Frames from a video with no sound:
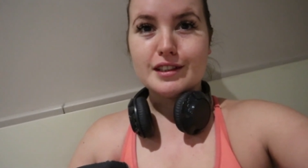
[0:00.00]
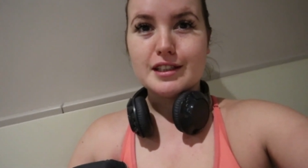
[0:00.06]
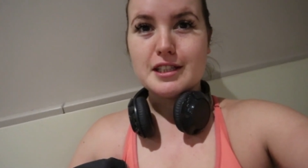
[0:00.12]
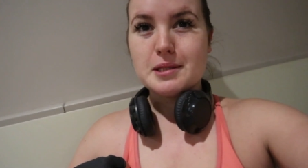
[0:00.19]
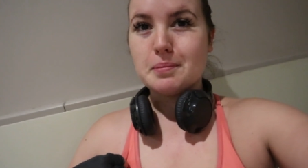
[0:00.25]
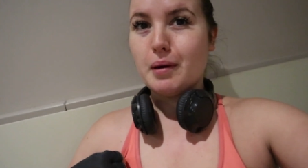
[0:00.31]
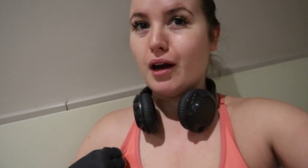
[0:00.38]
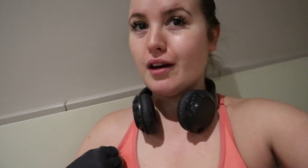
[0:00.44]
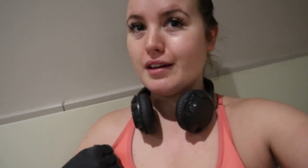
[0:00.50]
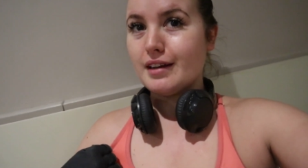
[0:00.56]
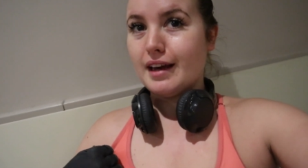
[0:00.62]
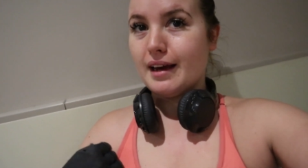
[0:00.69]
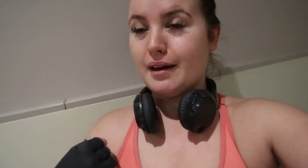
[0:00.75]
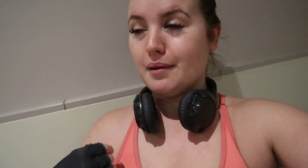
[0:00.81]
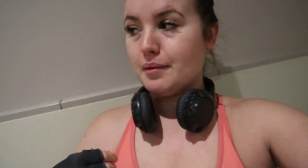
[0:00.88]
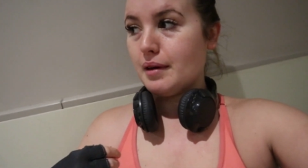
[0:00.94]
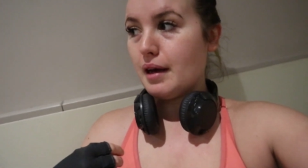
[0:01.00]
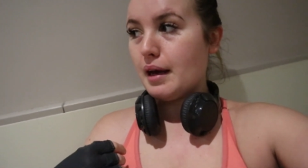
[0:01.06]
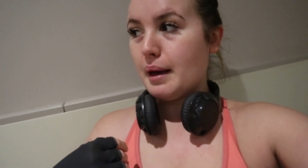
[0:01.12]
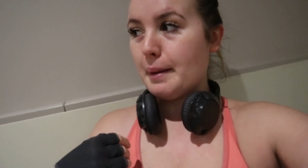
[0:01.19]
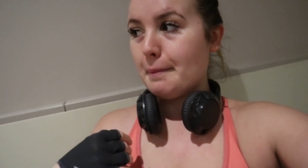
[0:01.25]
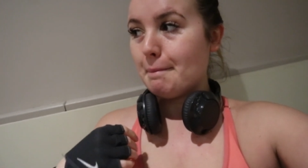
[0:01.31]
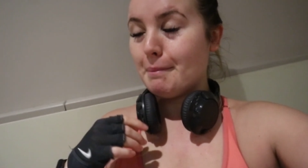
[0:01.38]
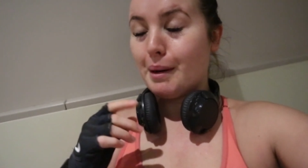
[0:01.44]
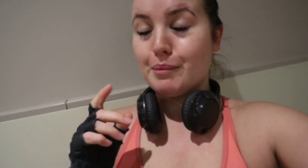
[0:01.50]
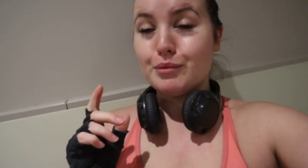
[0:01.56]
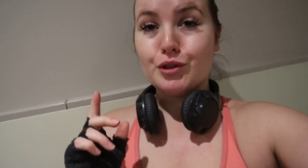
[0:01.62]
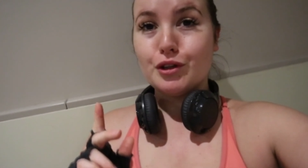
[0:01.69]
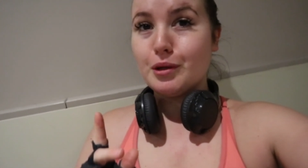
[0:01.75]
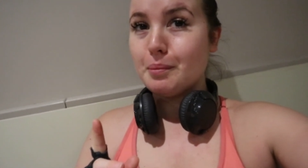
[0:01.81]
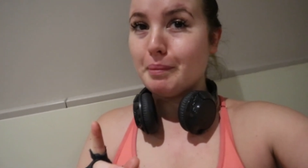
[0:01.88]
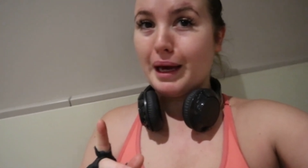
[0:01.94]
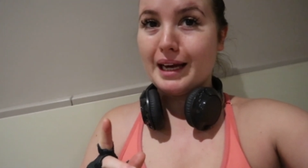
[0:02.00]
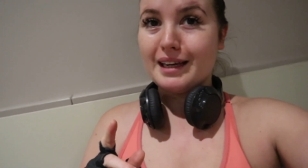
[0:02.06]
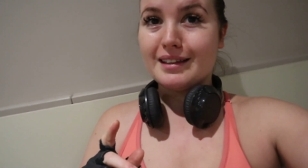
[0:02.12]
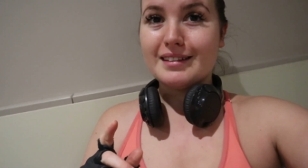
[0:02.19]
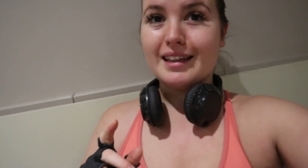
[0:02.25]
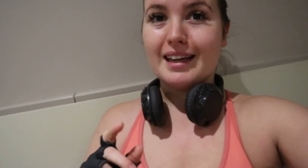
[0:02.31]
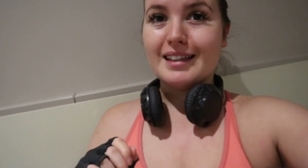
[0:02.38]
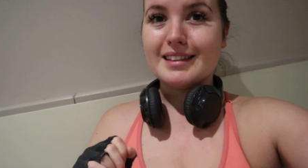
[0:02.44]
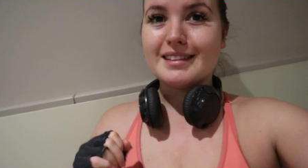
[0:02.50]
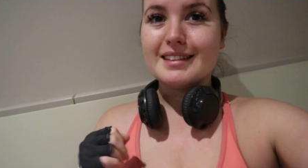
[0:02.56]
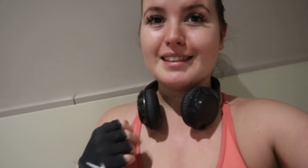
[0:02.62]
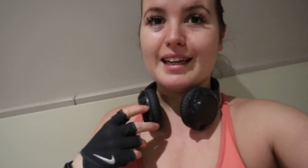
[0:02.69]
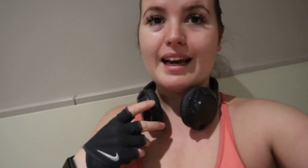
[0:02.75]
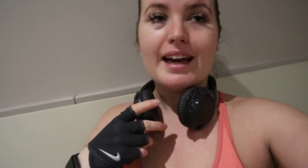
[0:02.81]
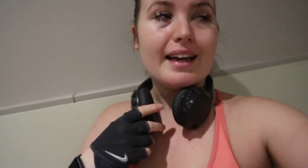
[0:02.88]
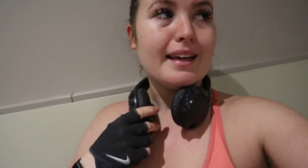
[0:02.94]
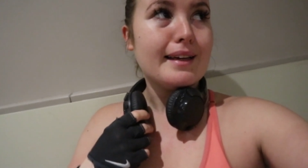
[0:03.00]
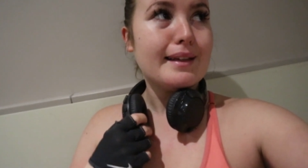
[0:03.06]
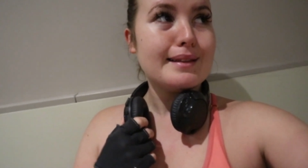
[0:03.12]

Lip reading: to the spa now. I'm doing a back day today.